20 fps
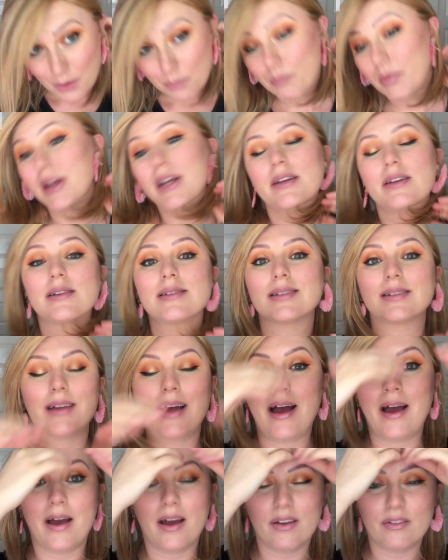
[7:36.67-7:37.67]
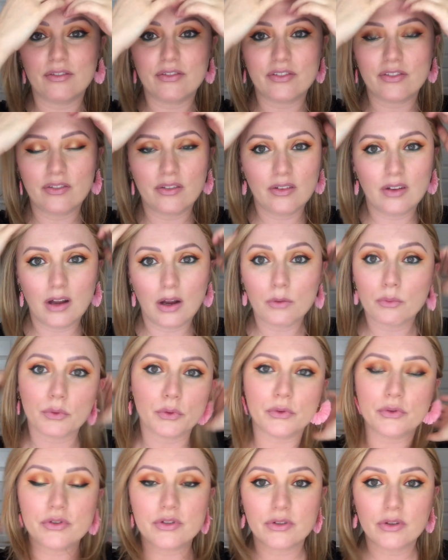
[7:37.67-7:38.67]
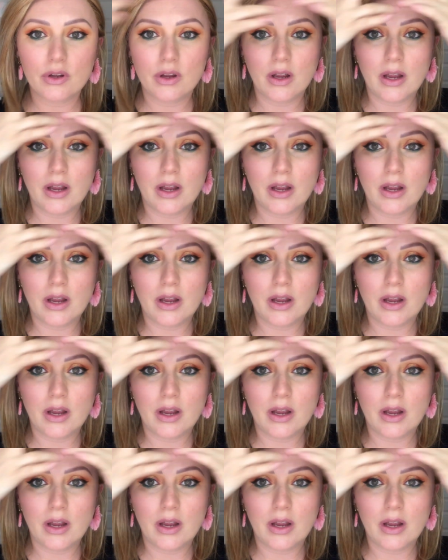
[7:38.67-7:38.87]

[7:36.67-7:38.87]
but it doesn't have a root.